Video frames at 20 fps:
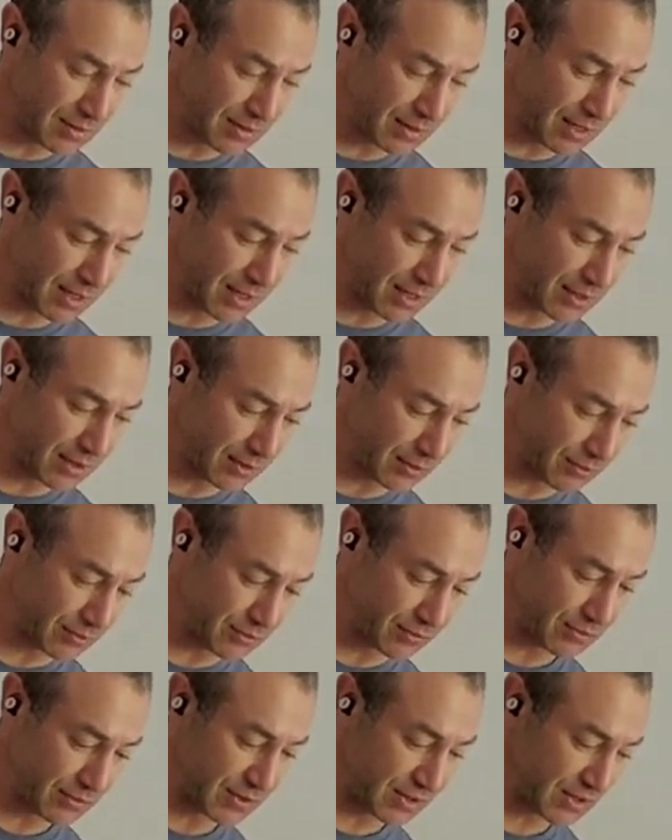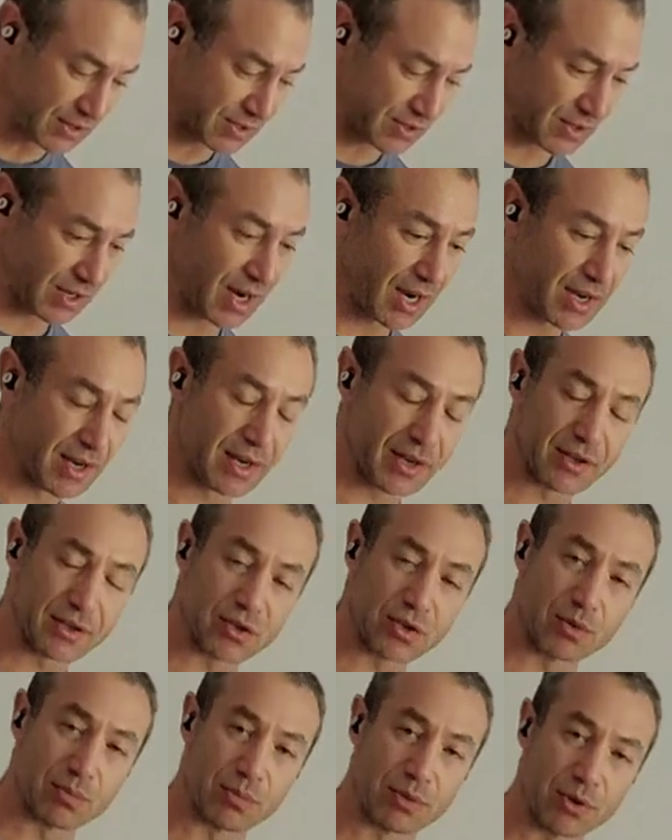kind of desire
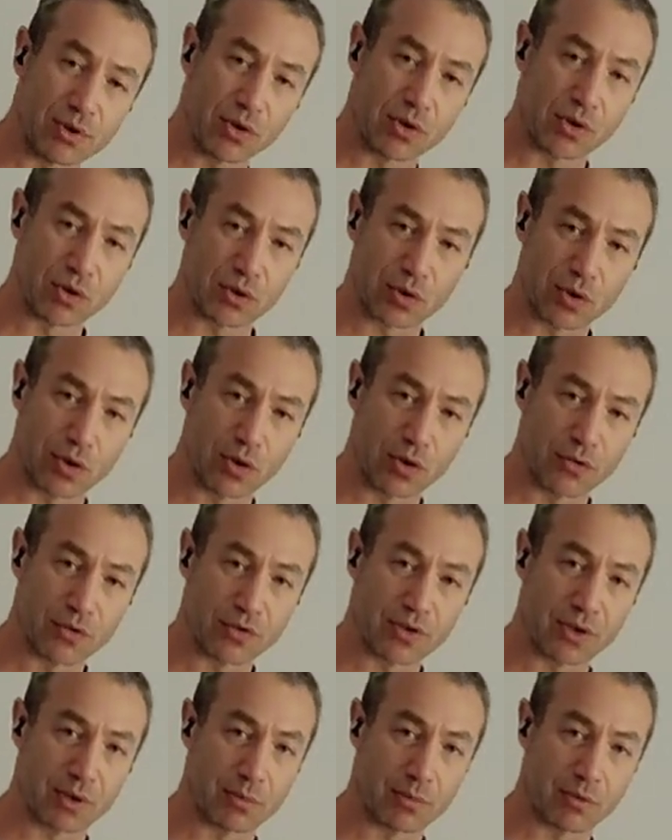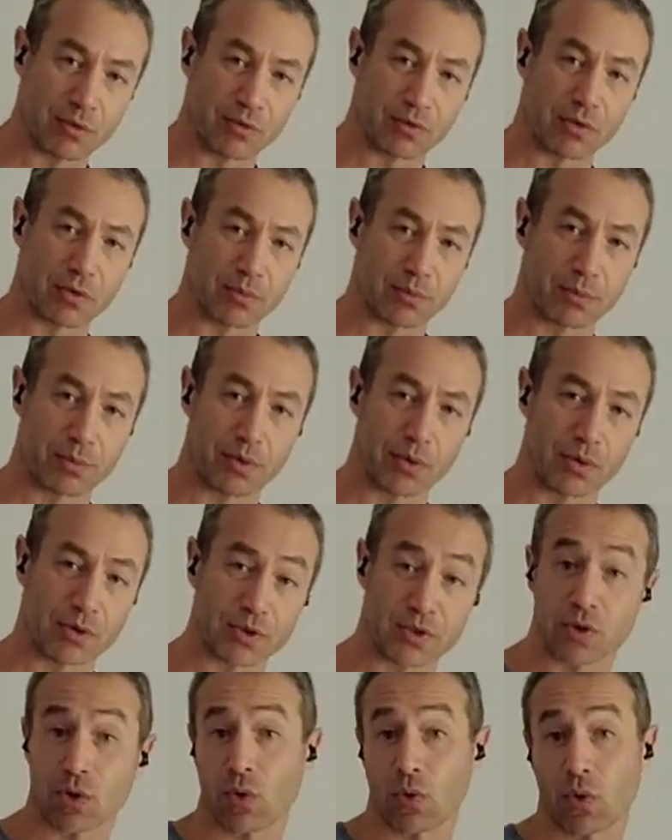to brew your own coffee and move from
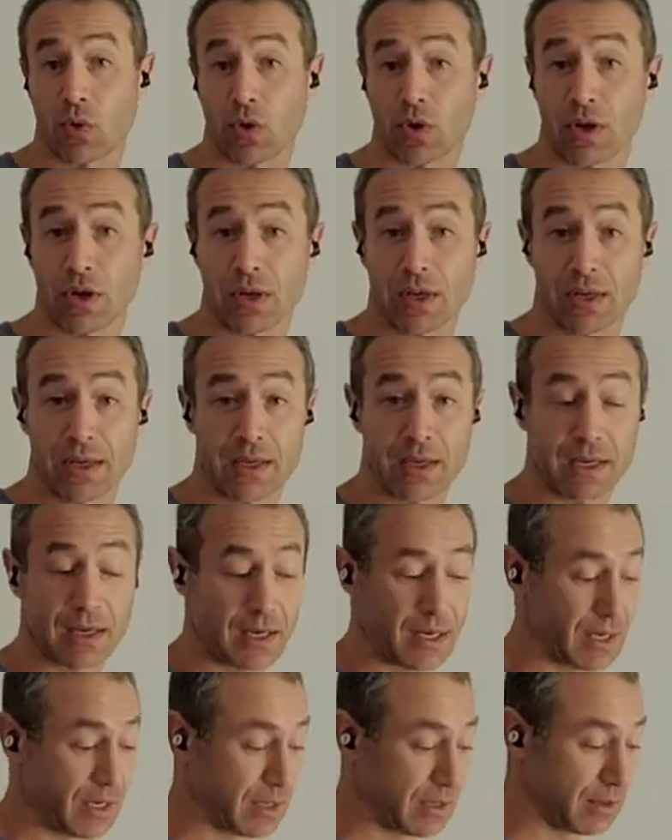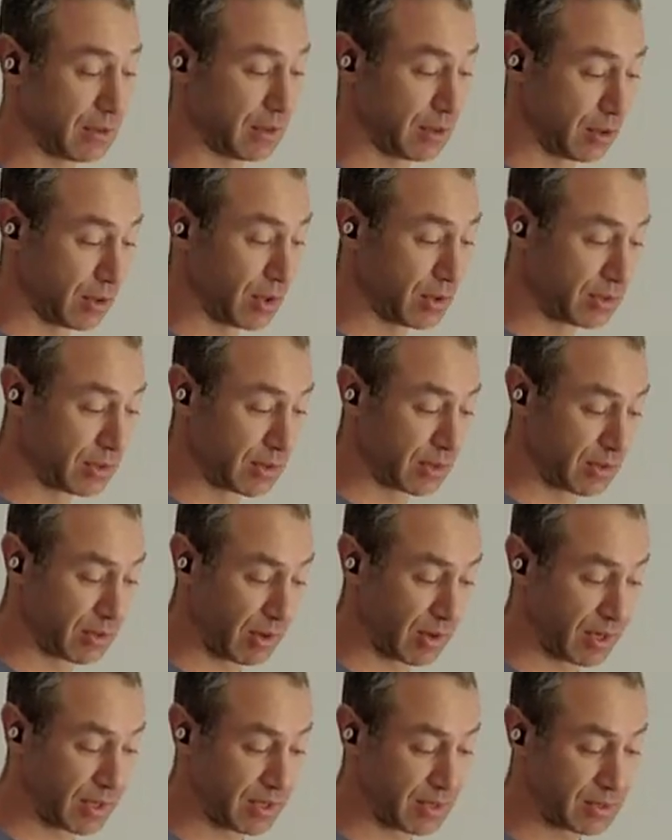pods or lower
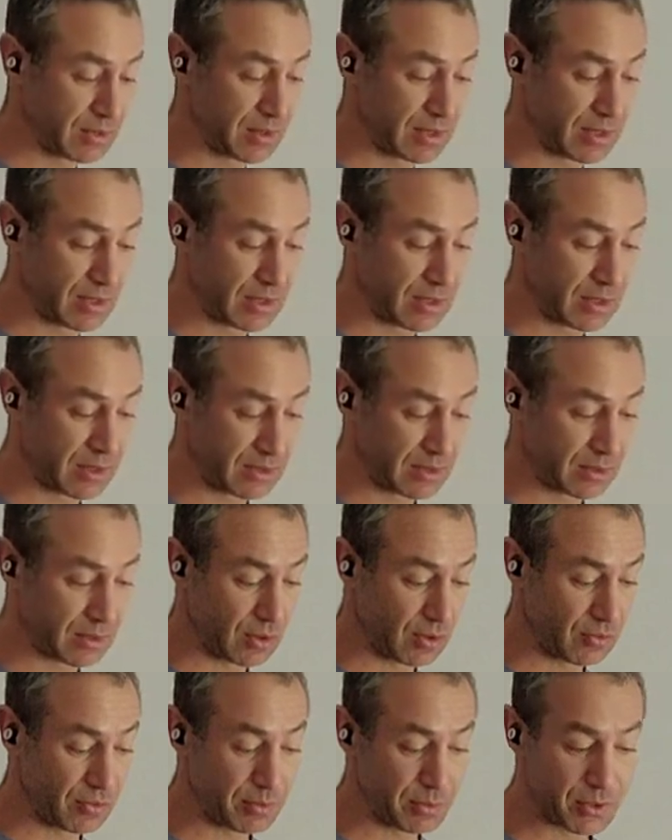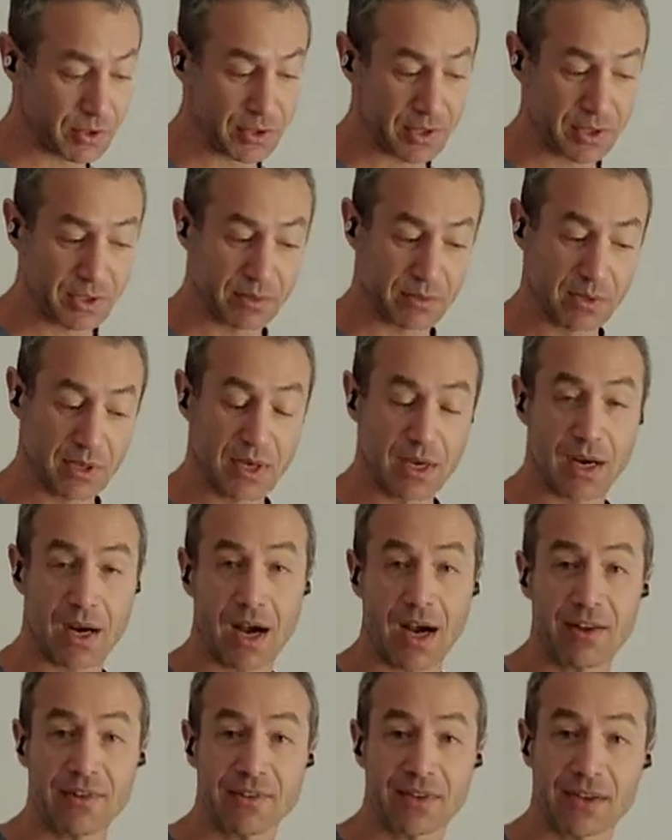grade coffee machine,
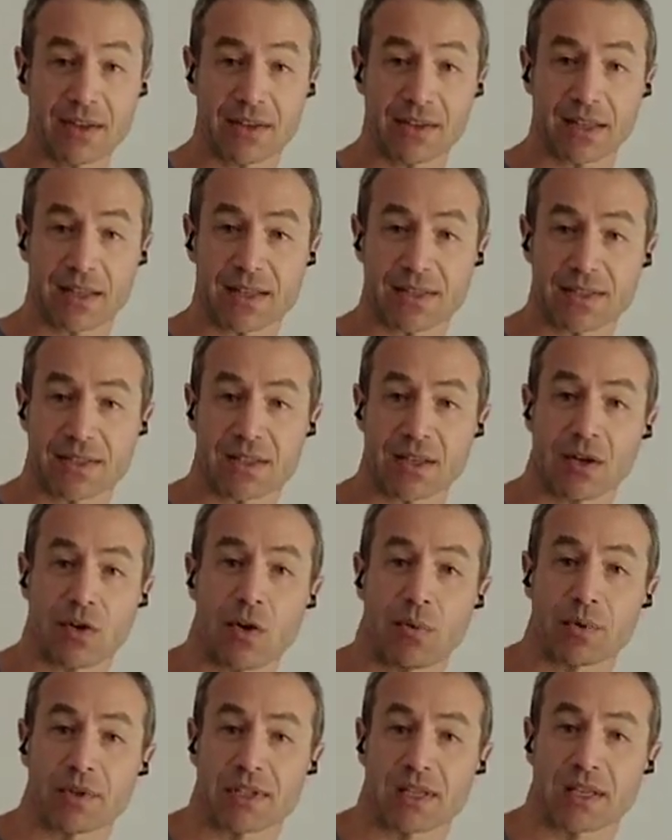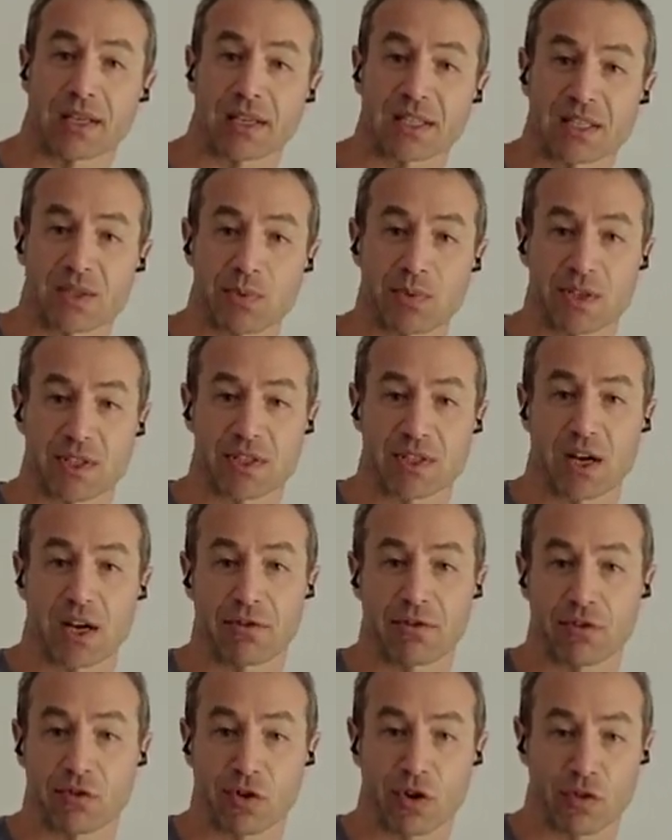I think that's almost like a Swiss
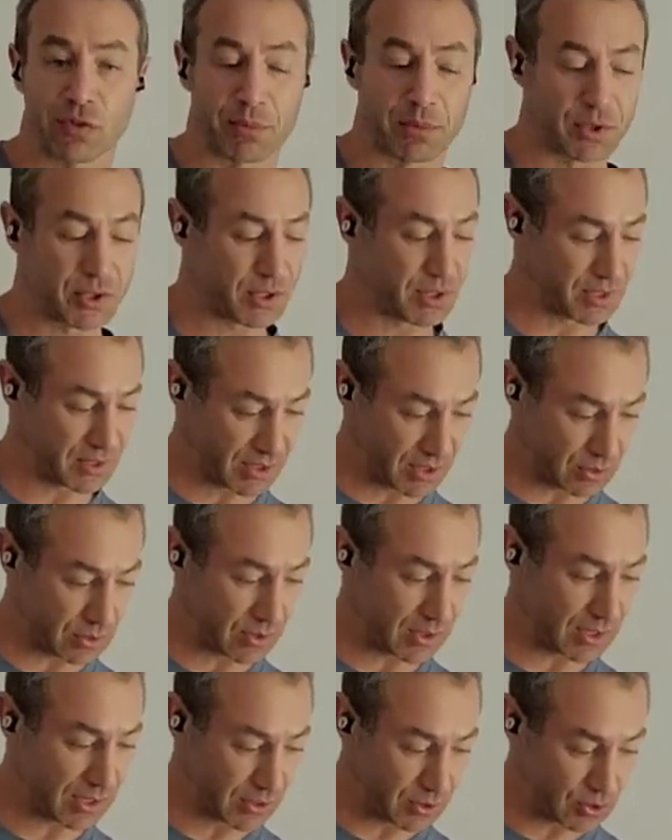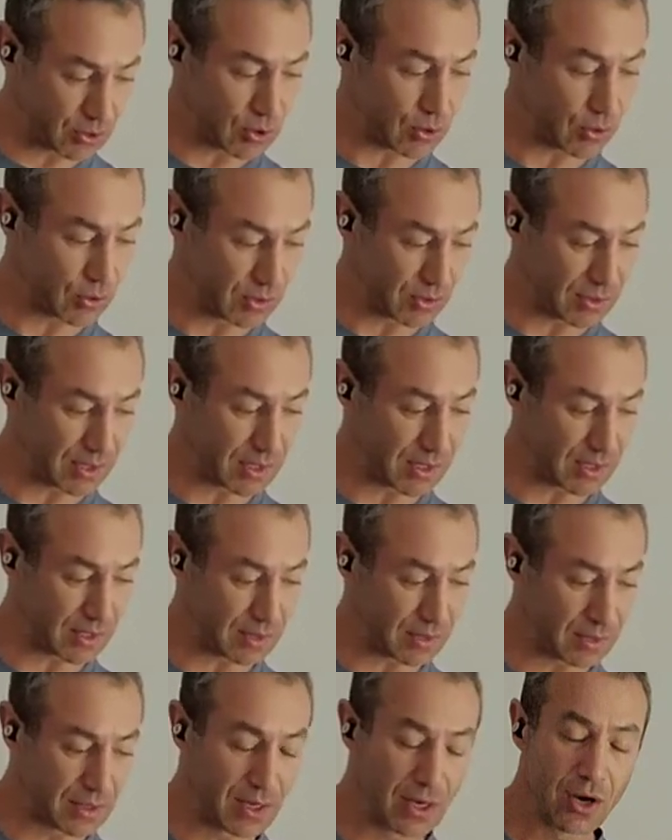knife of coffee machines that you can tune it
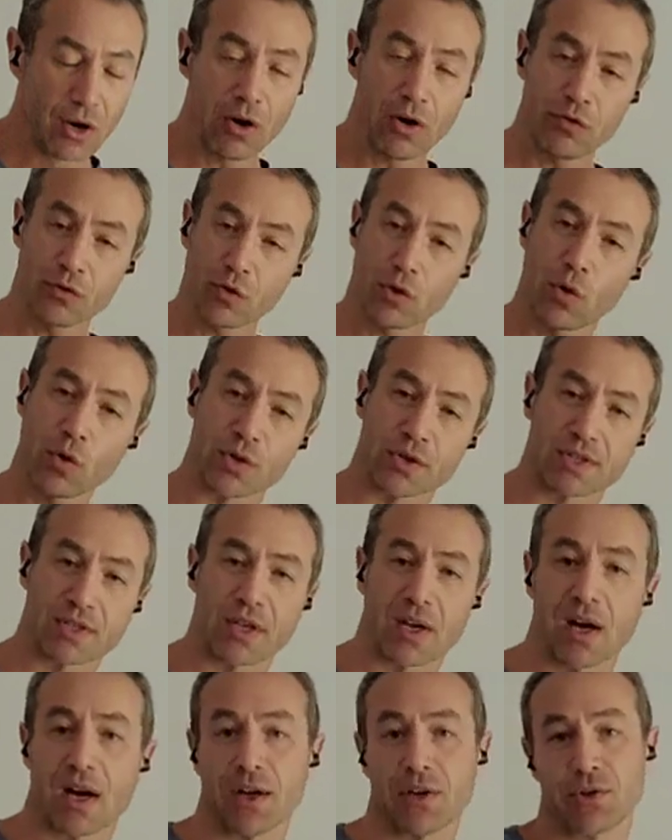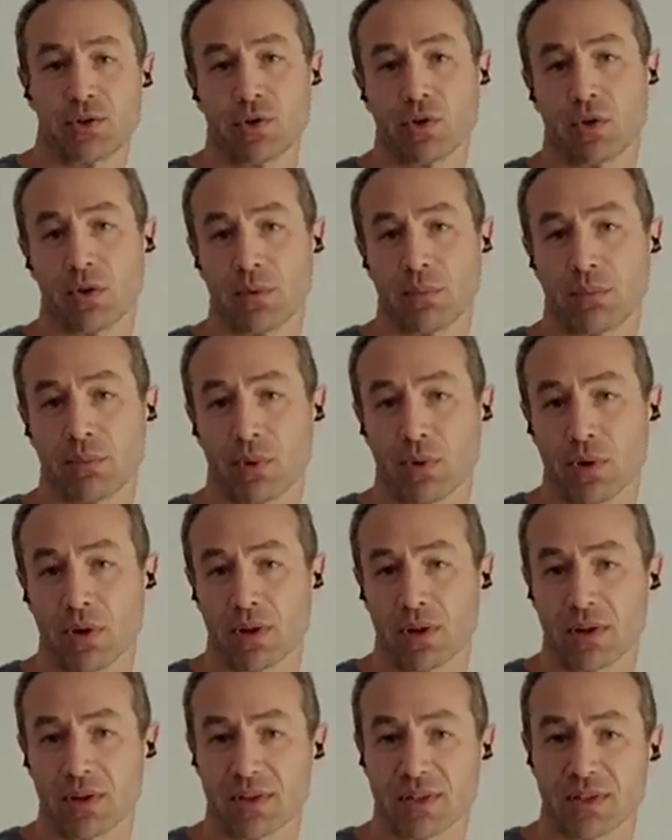in. Of course, there are dual
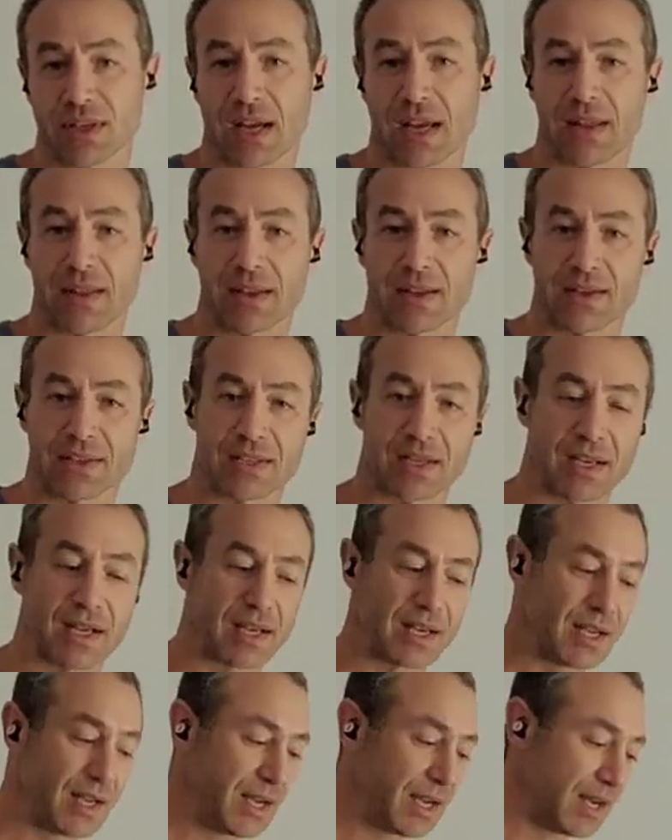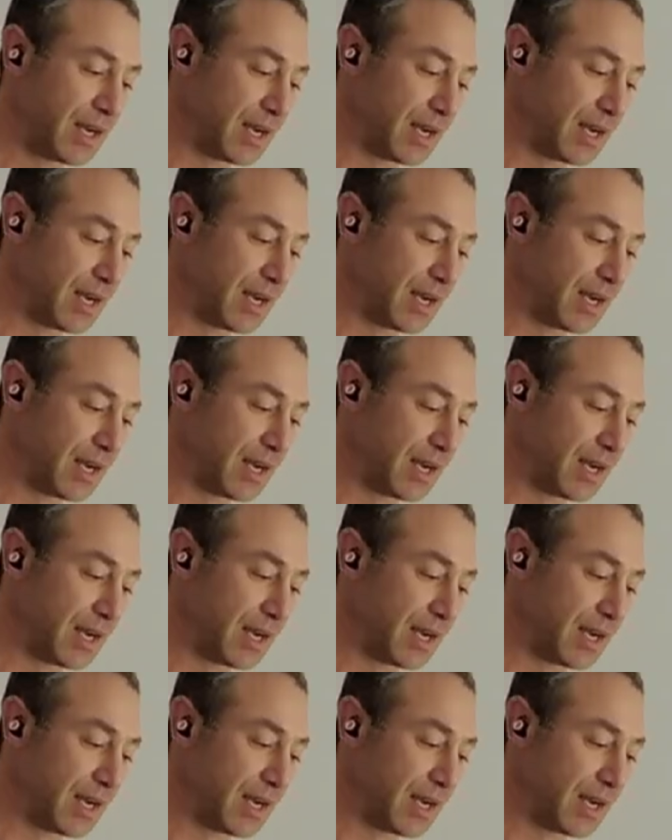boilers and there's a